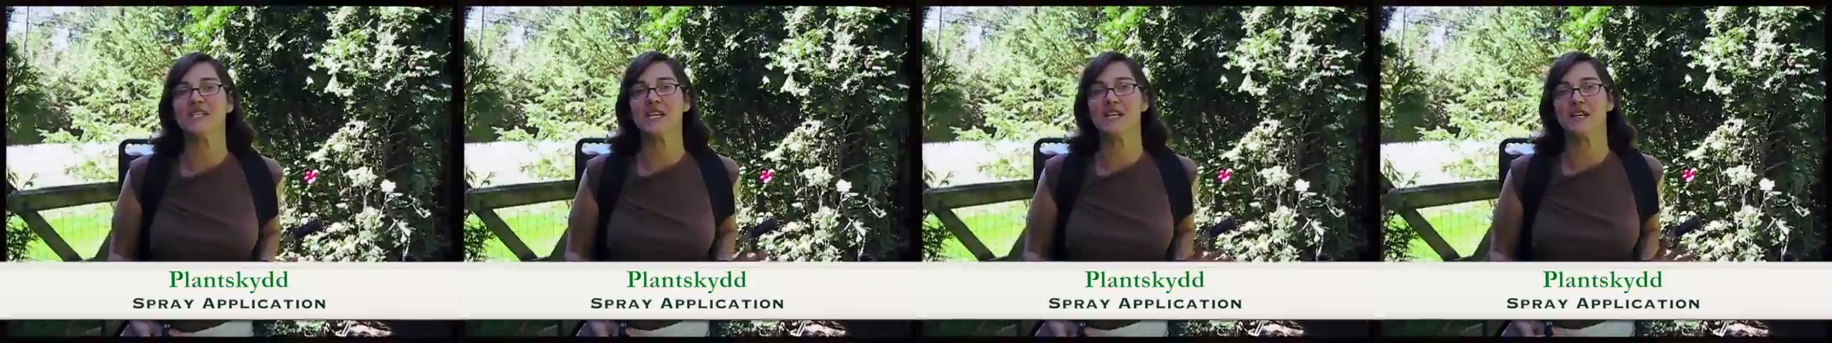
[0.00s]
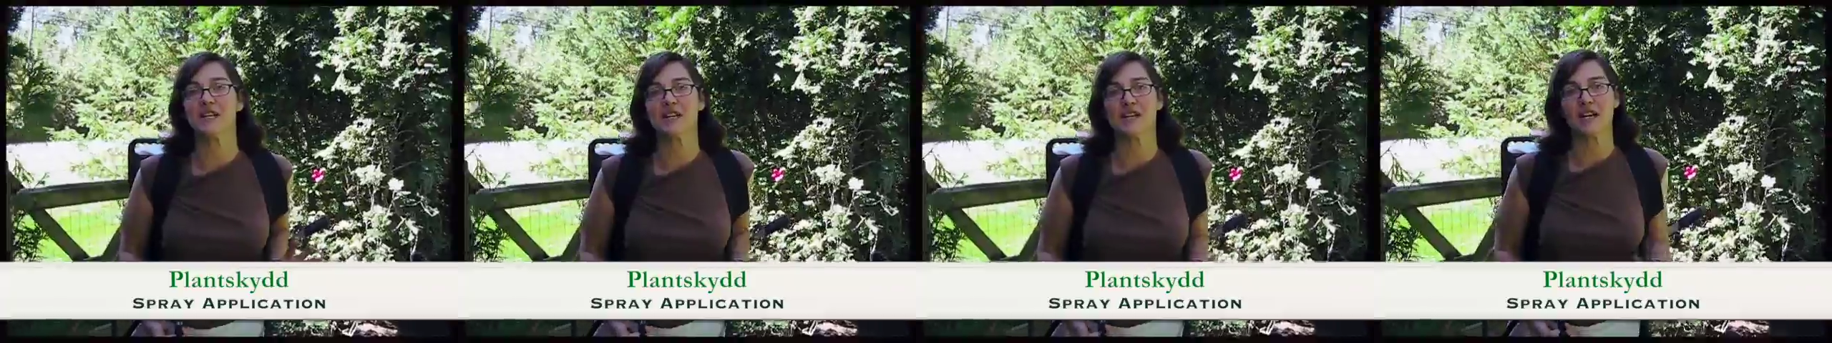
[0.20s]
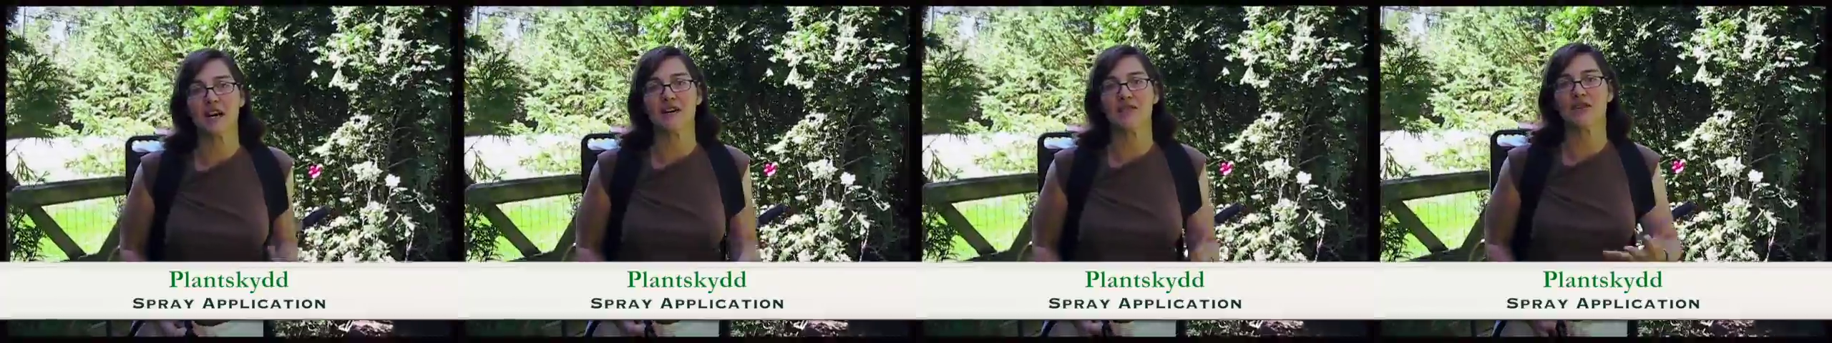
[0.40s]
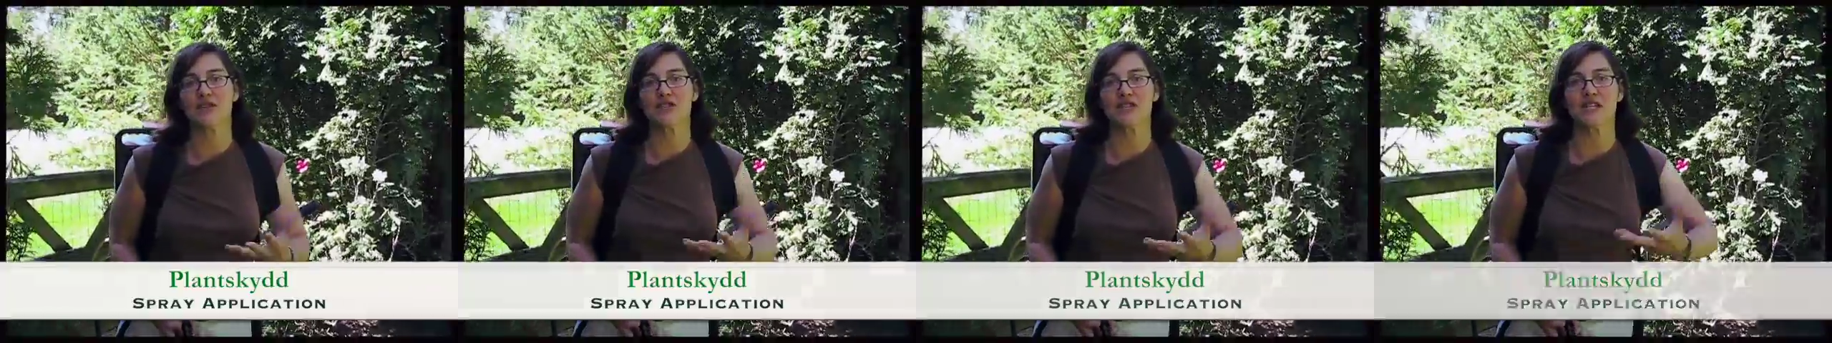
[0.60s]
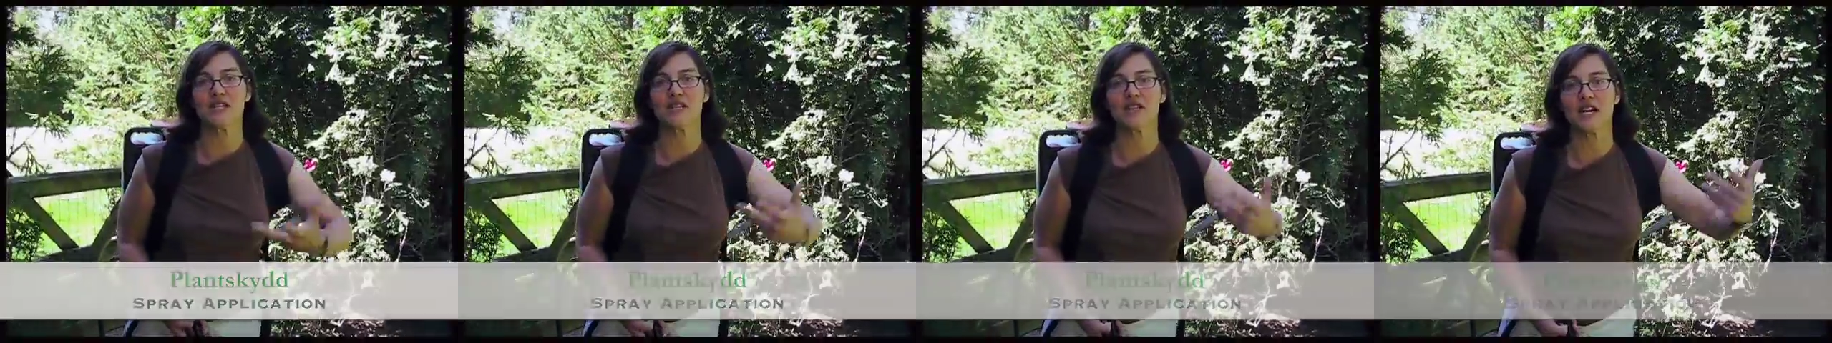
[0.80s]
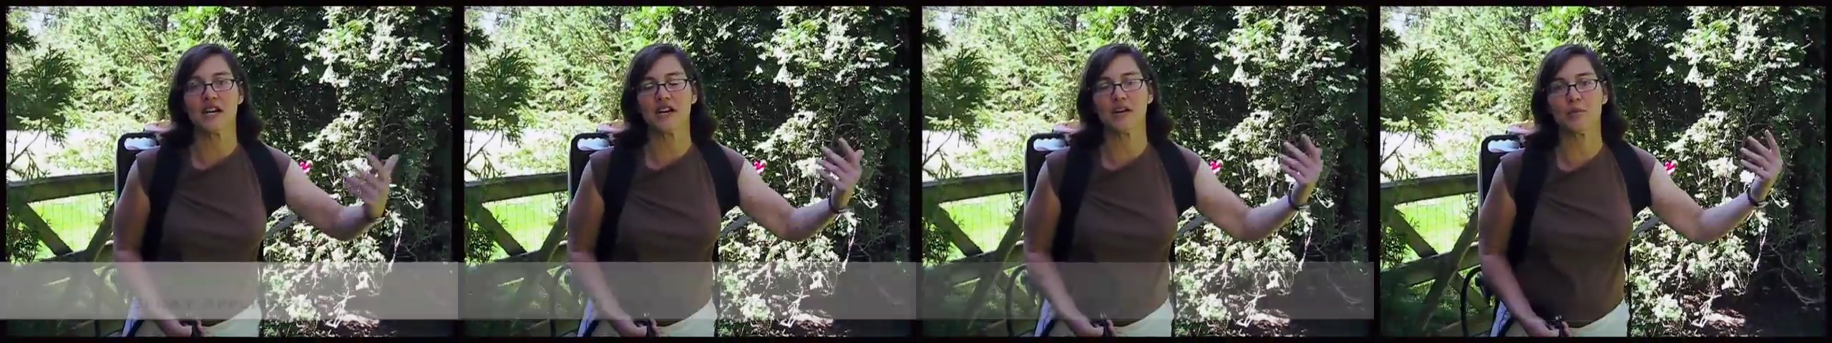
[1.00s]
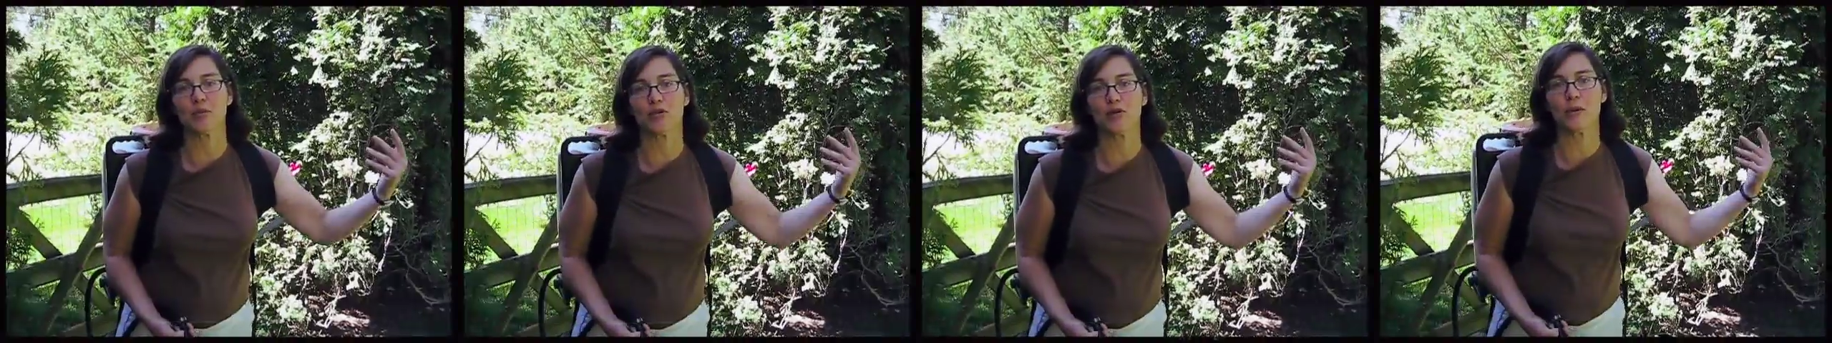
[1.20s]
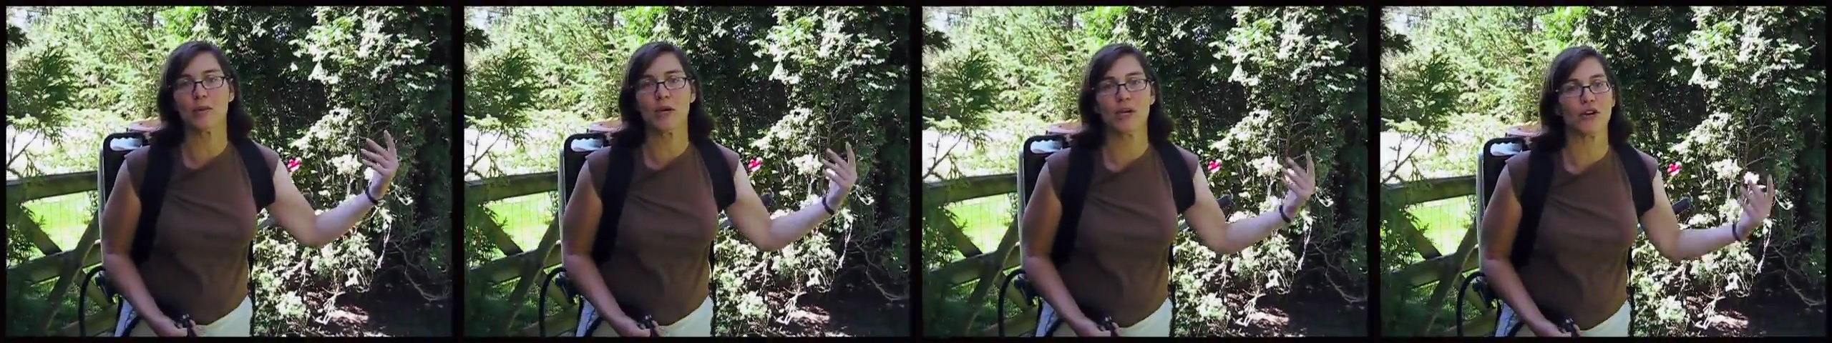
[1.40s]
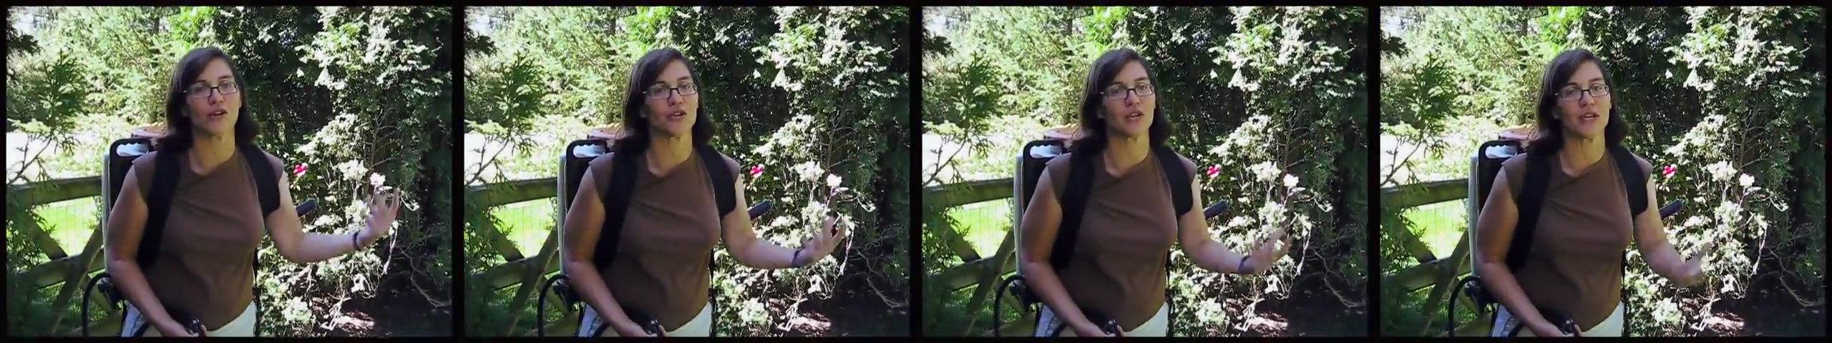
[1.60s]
that covers the entire perimeter